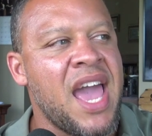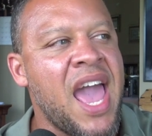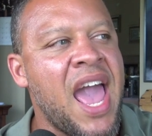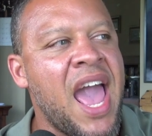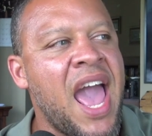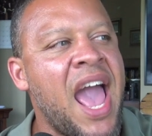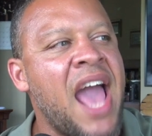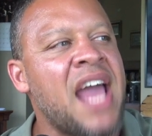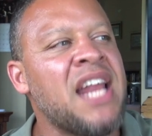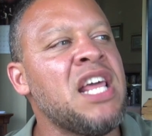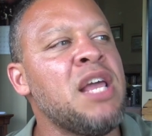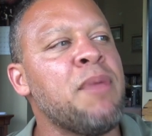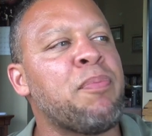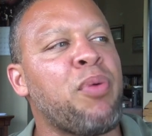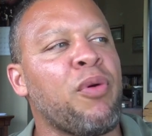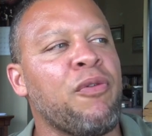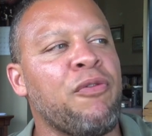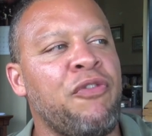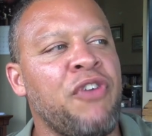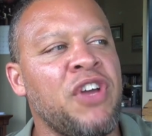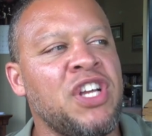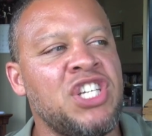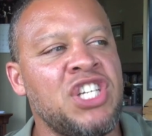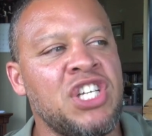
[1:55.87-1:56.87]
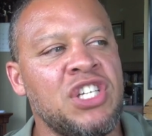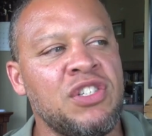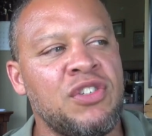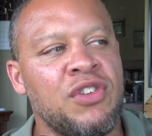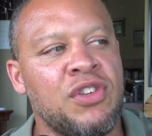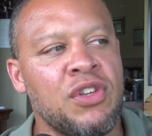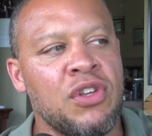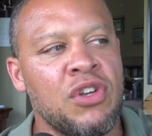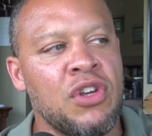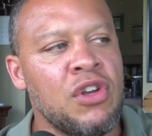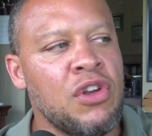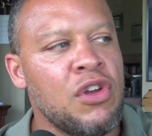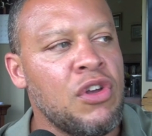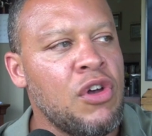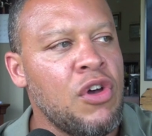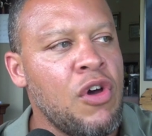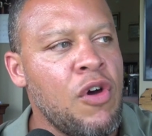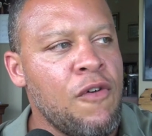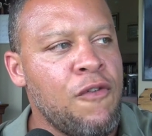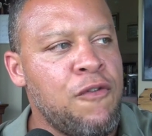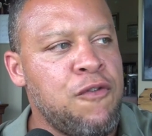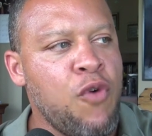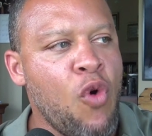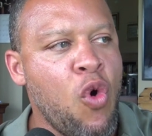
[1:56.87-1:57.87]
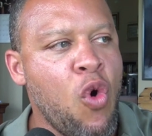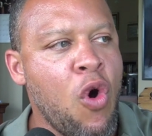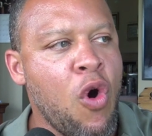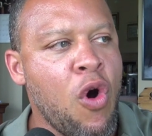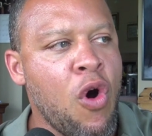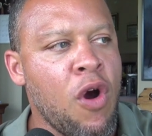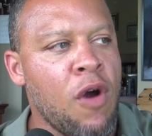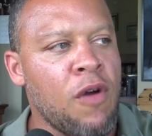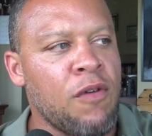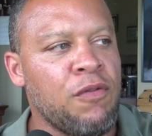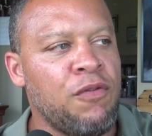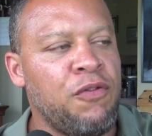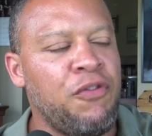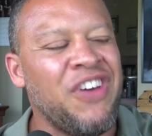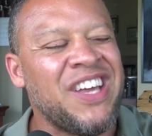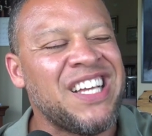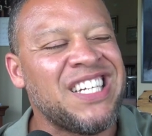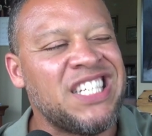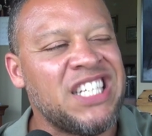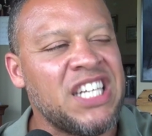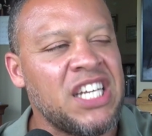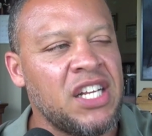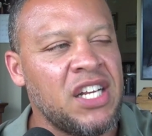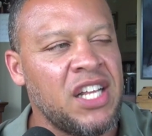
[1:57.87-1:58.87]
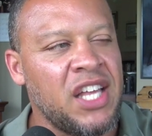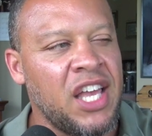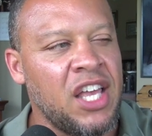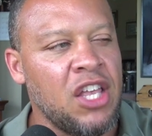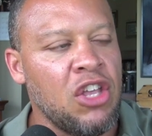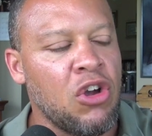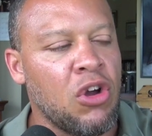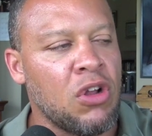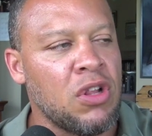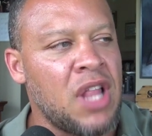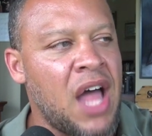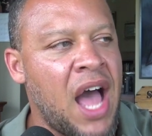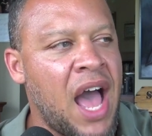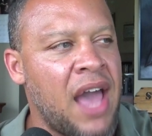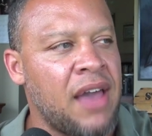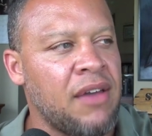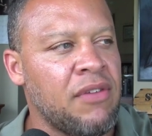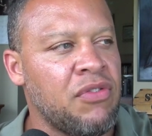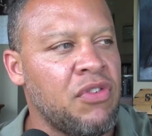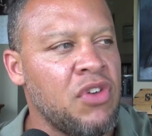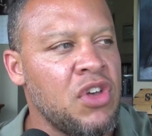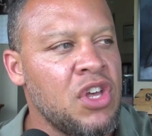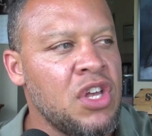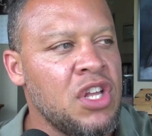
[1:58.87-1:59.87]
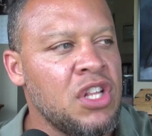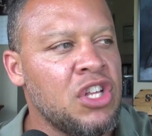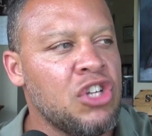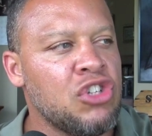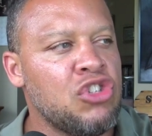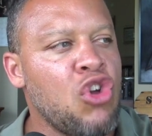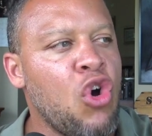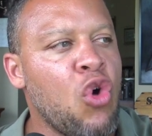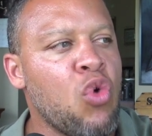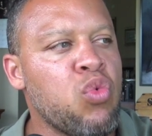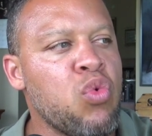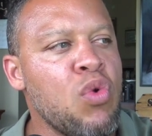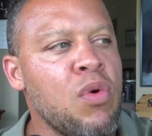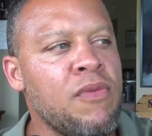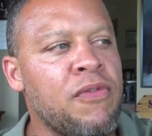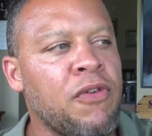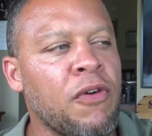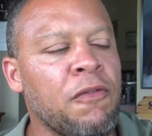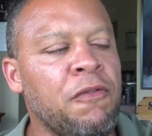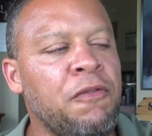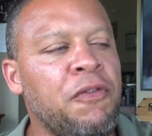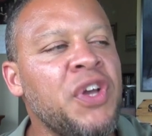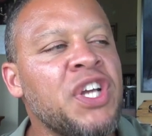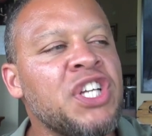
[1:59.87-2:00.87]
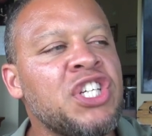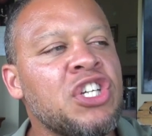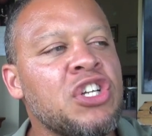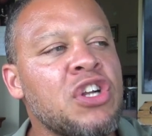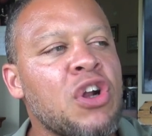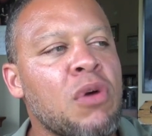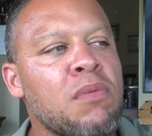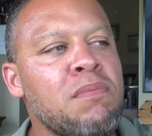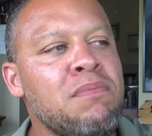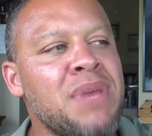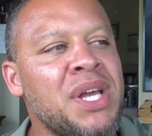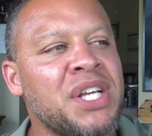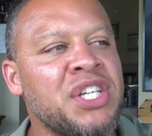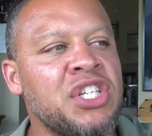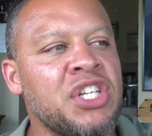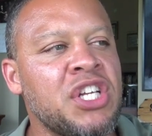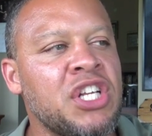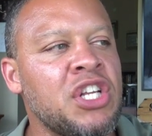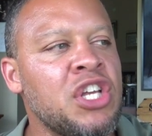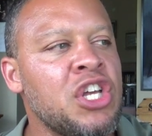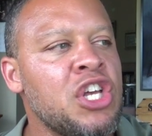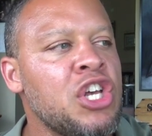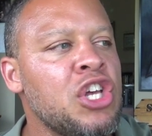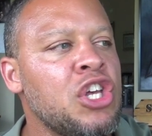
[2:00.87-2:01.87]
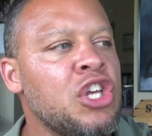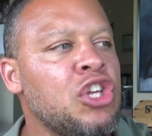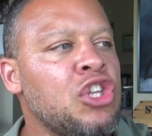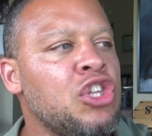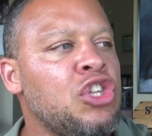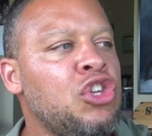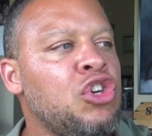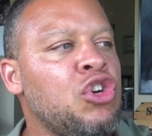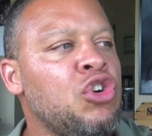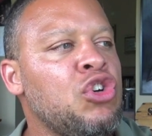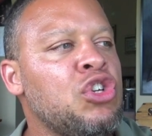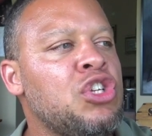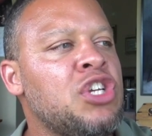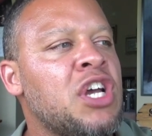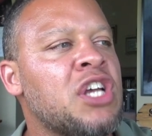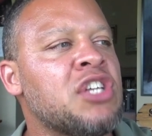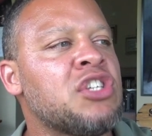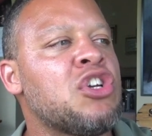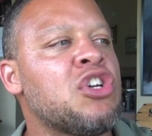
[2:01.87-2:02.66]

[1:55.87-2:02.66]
any provisions for vision in your life. There's no room for vision or mission. You just